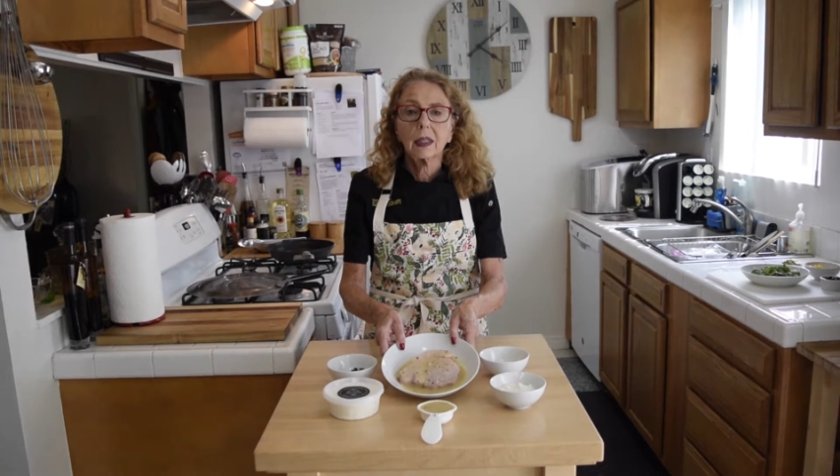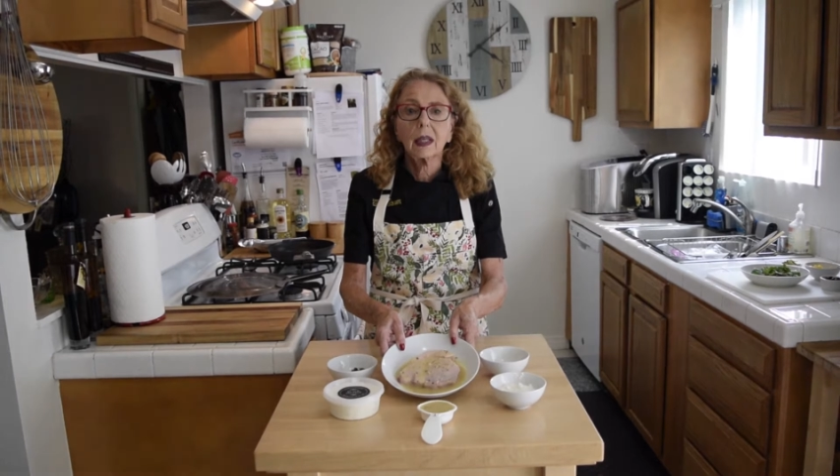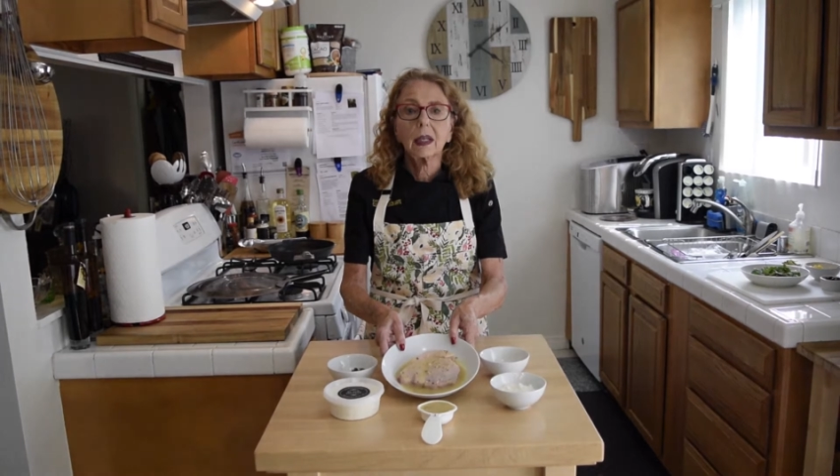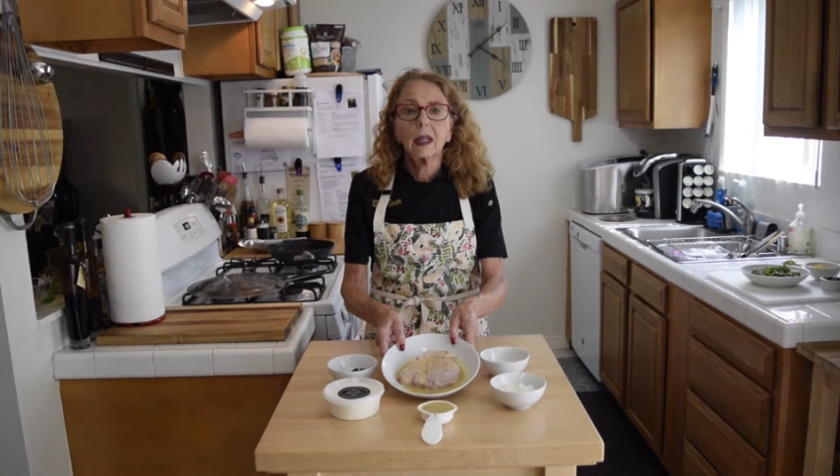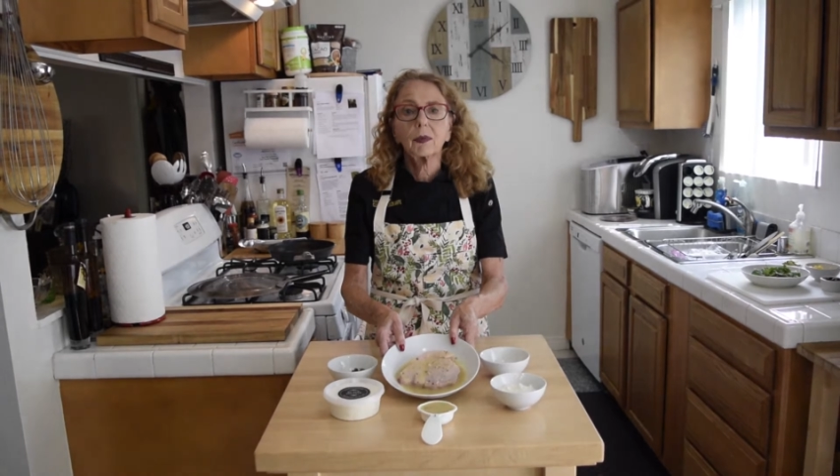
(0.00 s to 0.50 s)

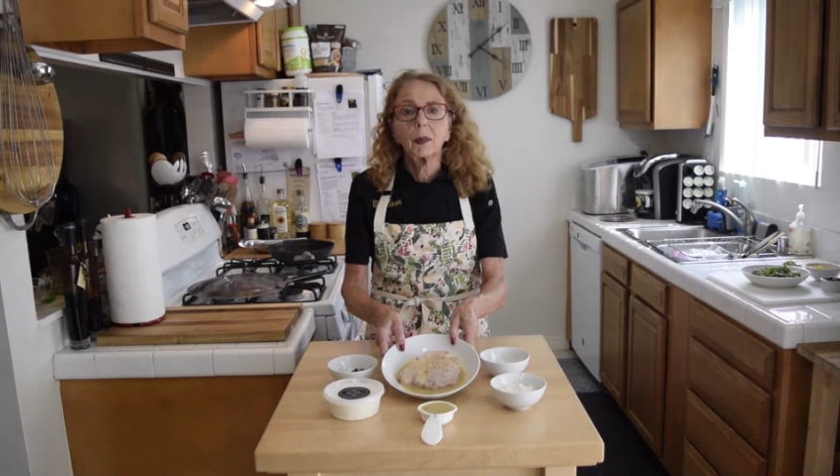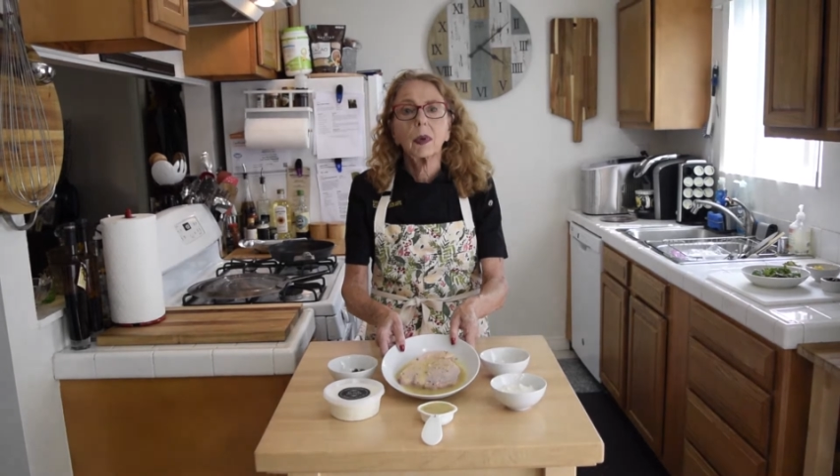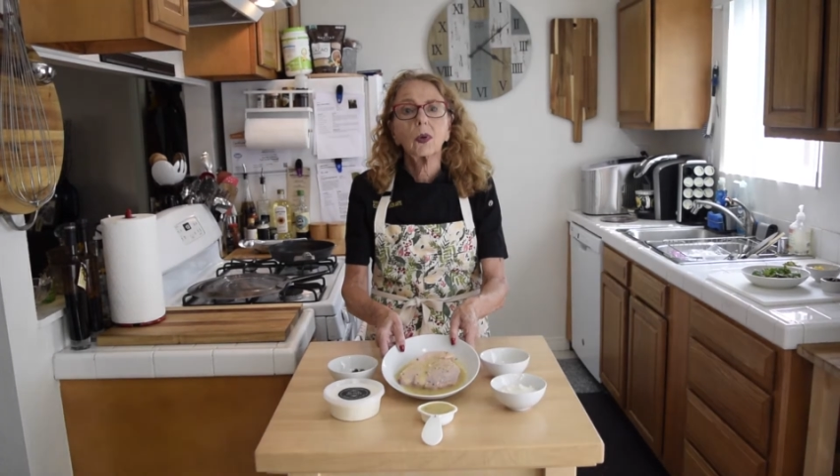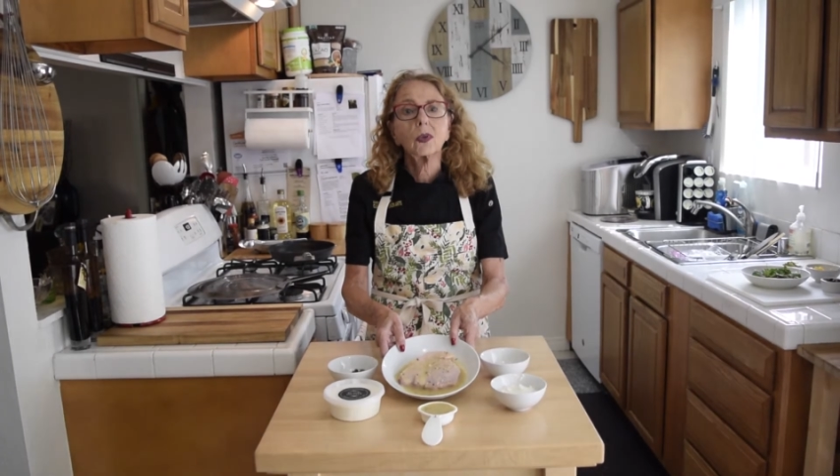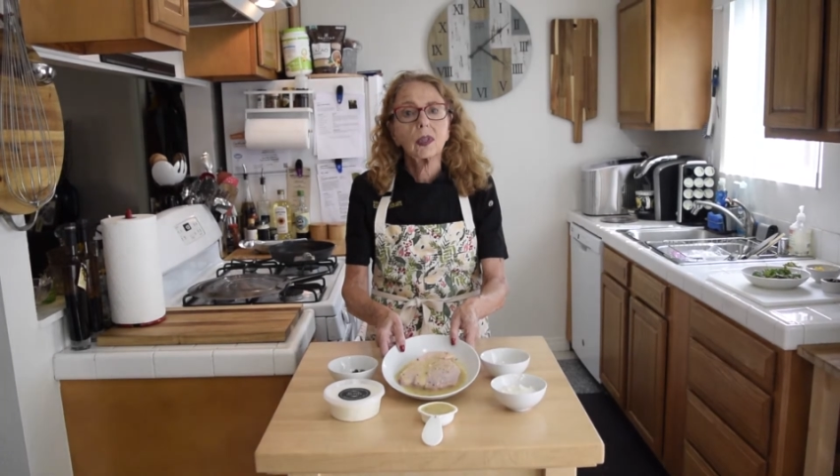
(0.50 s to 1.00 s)
that I got
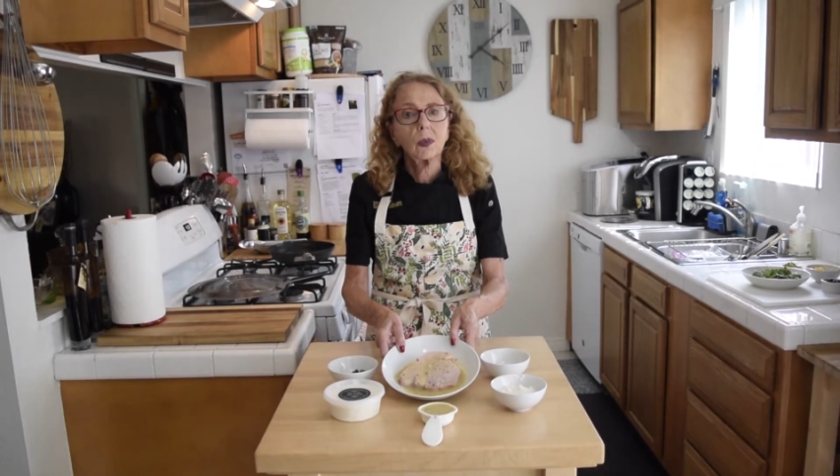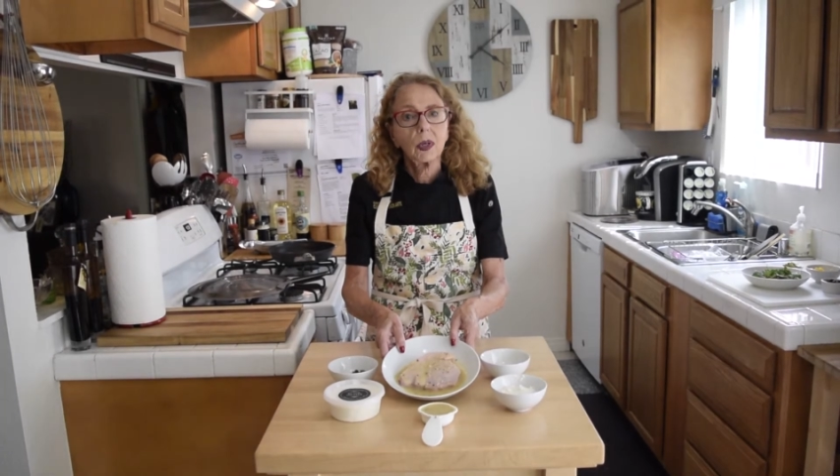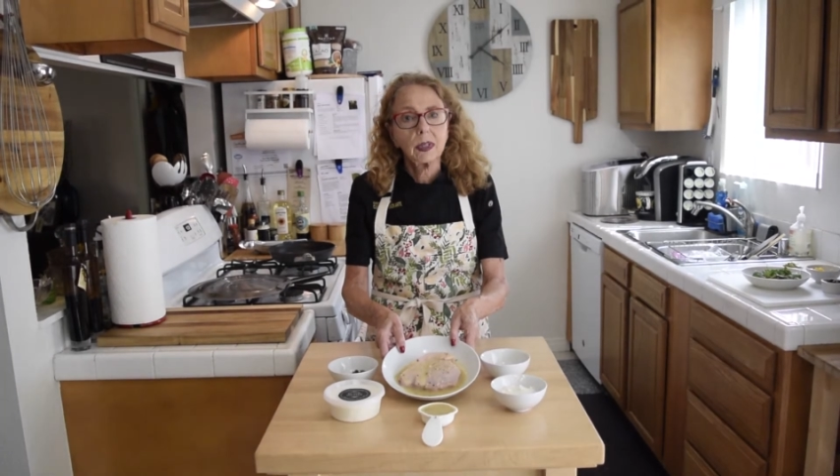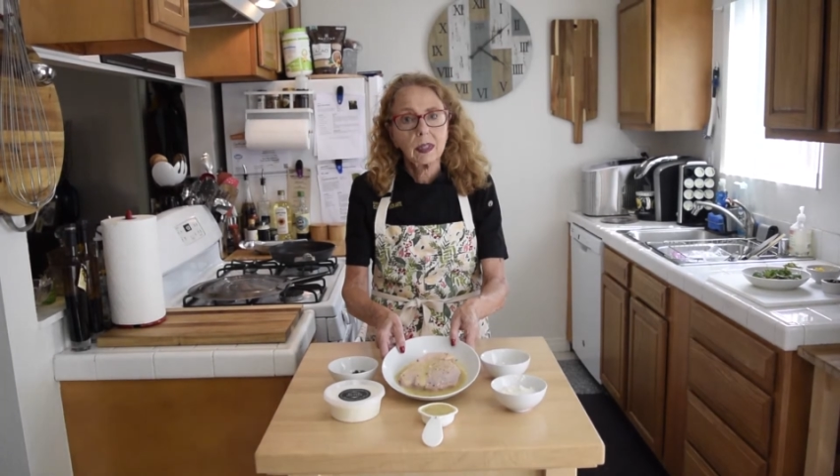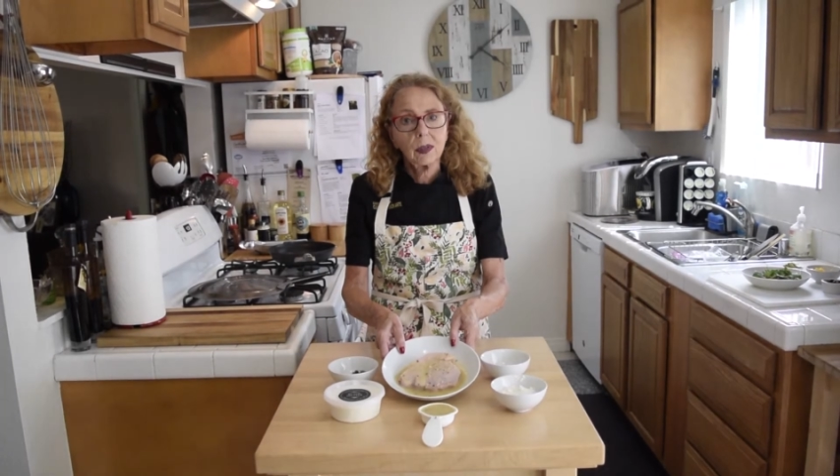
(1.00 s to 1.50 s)
from OC
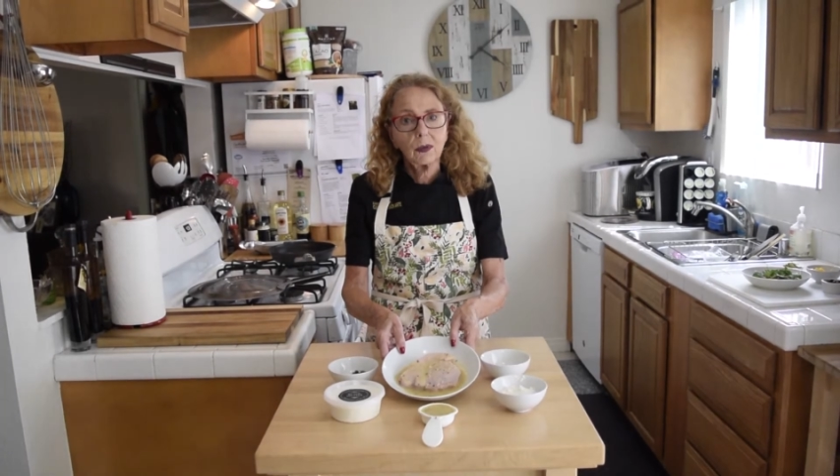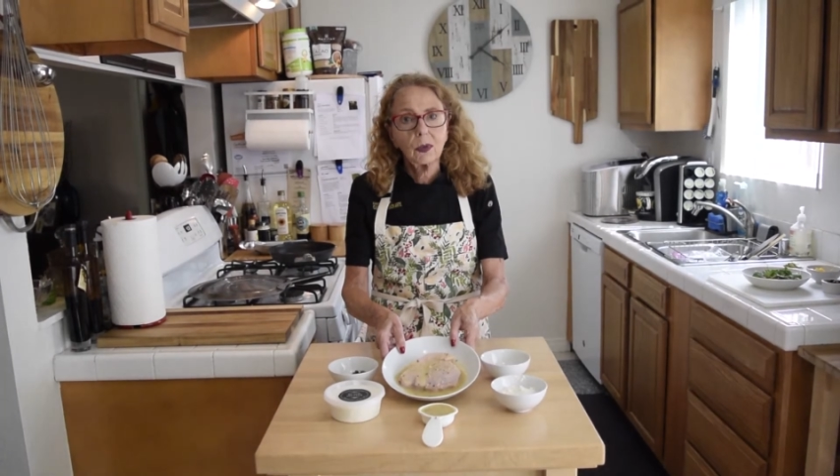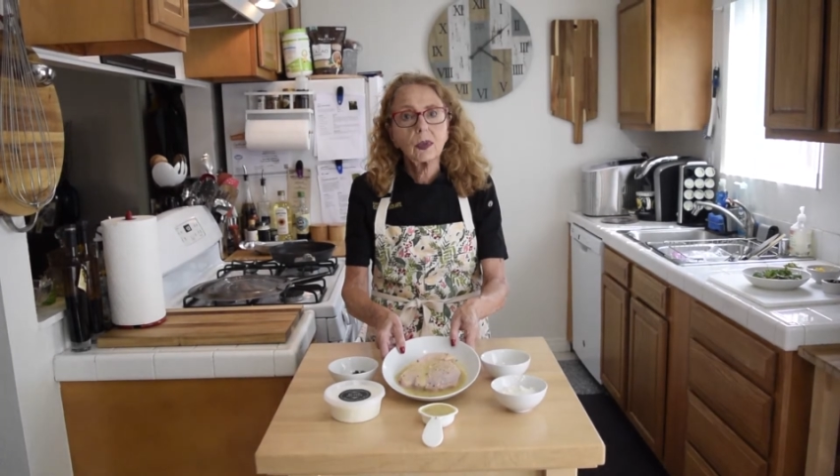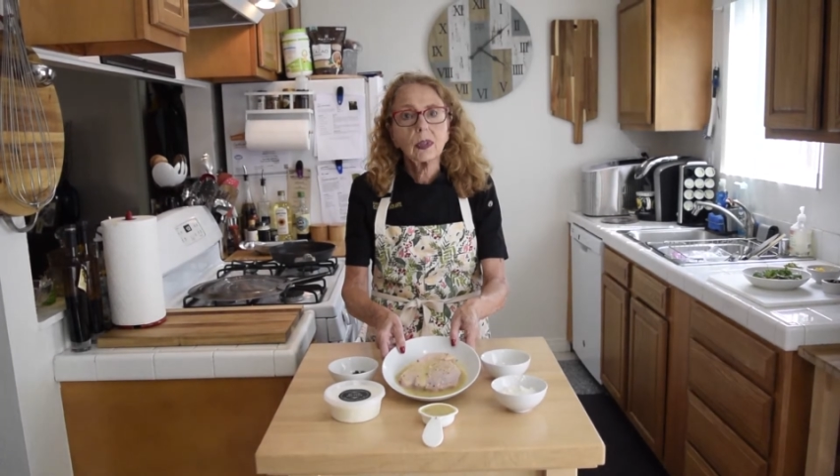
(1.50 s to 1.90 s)
Wild Seafood.